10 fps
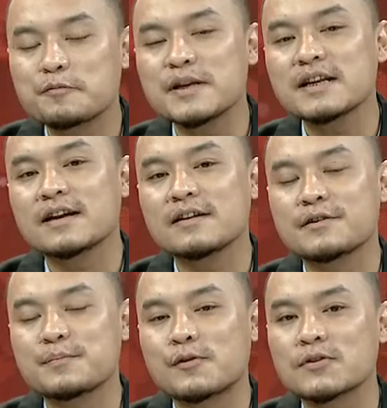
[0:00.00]
been getting
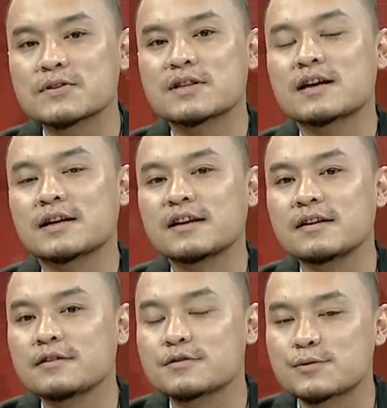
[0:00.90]
reports that
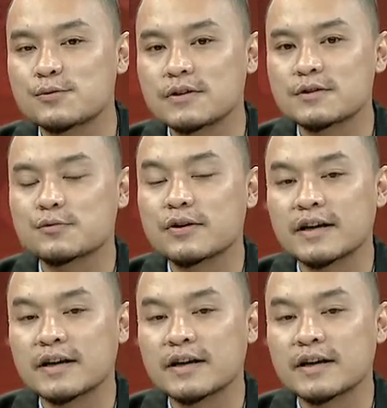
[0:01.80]
Indian students were